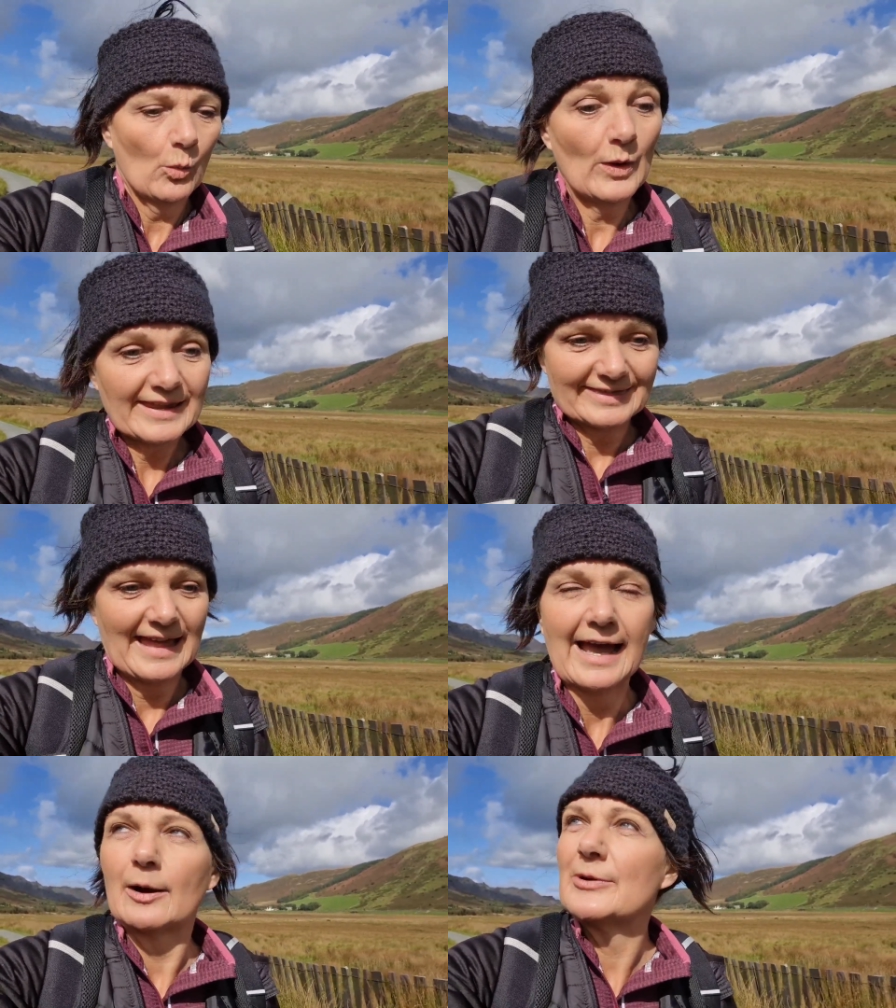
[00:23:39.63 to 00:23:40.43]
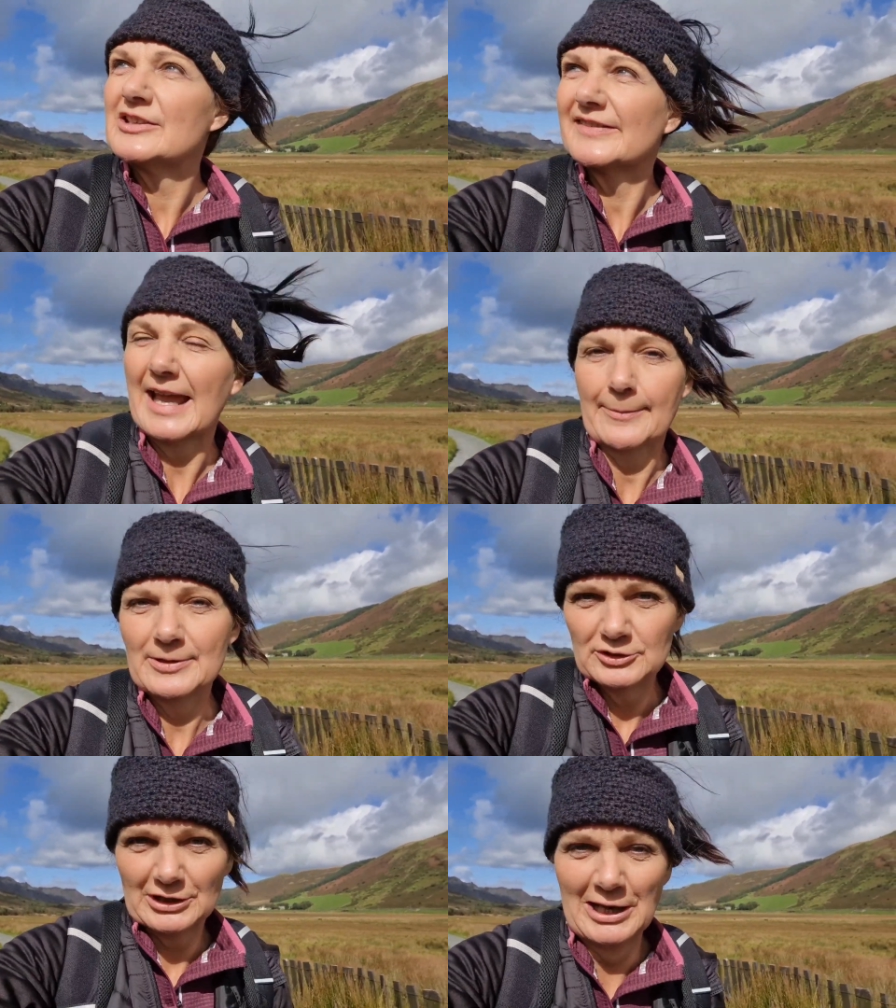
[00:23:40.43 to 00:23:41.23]
With that, we just
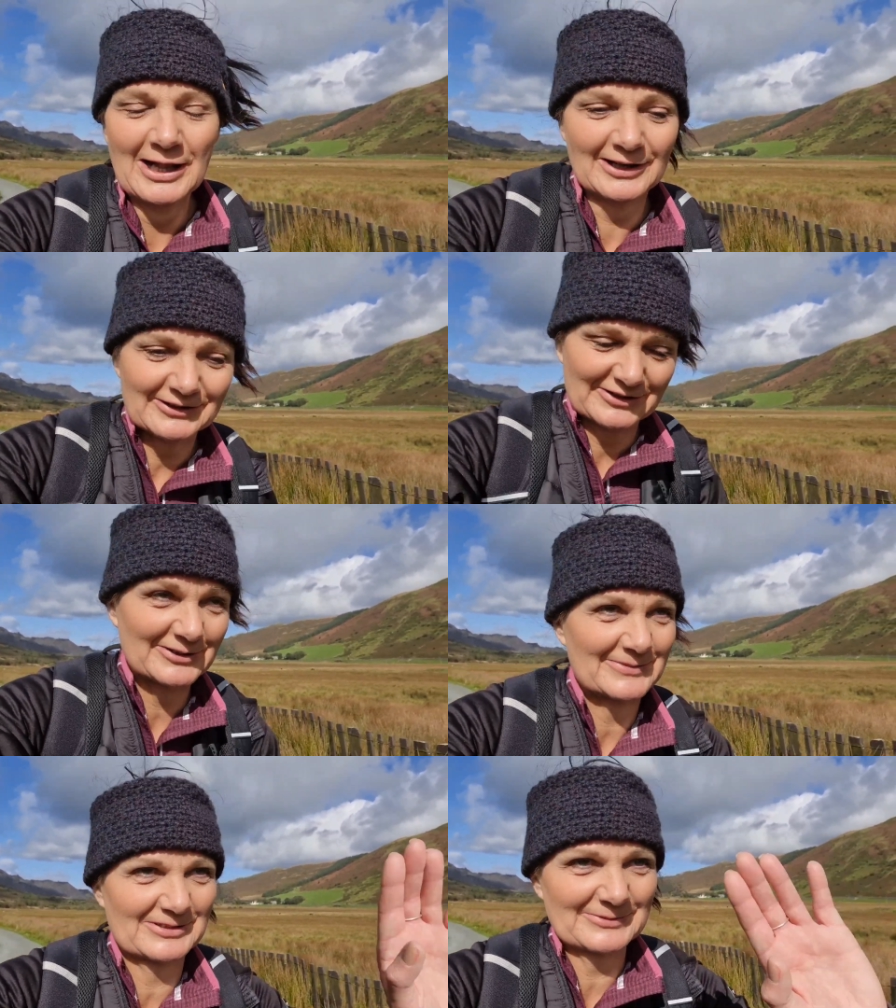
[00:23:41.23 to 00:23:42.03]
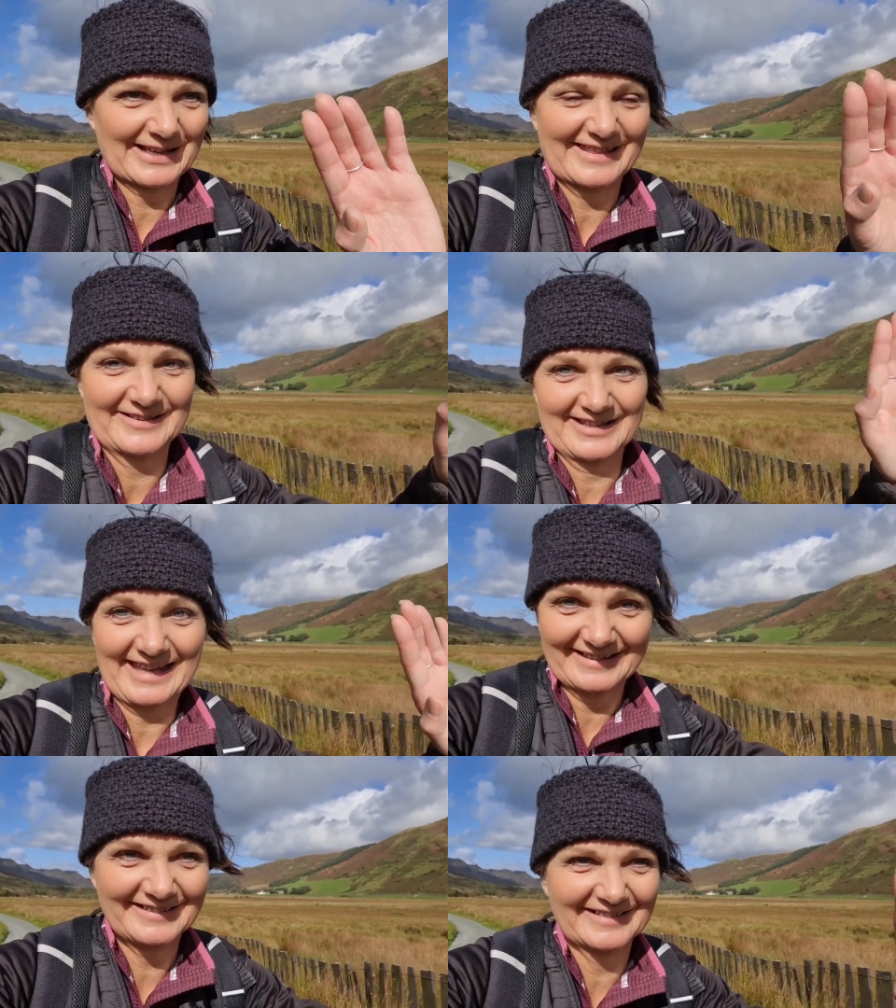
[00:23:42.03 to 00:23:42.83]
happened to look up to where the
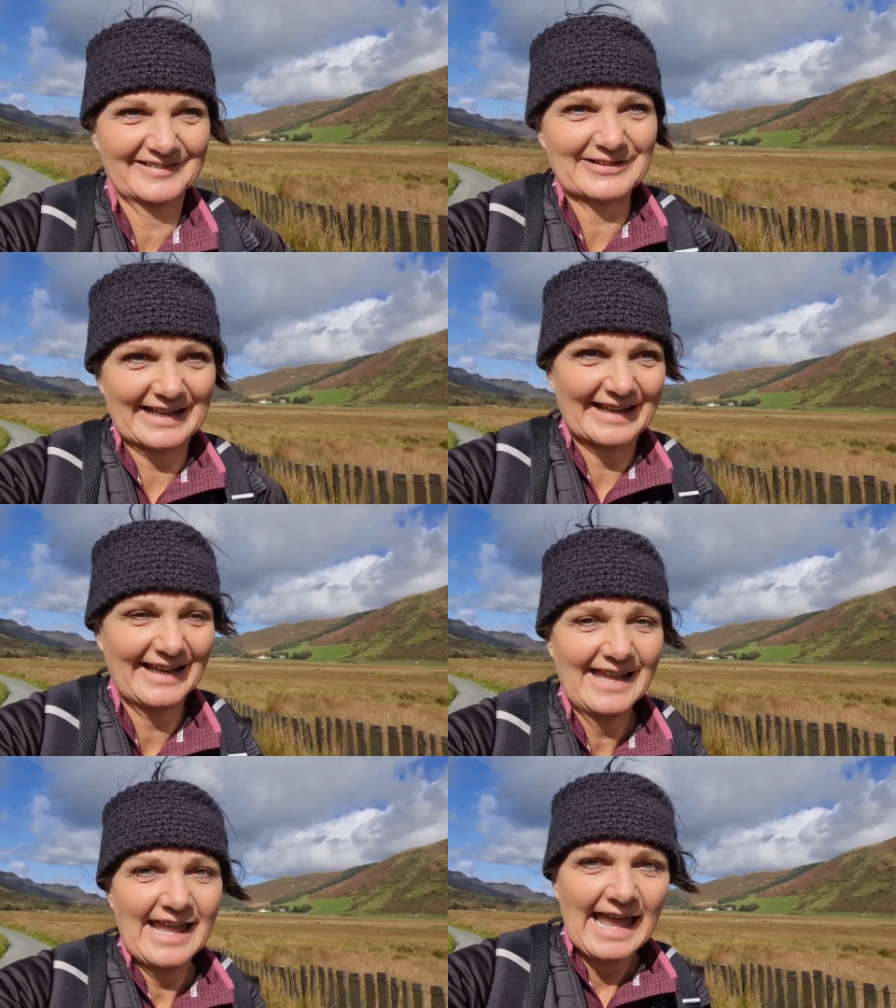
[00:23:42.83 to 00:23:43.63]
hills were,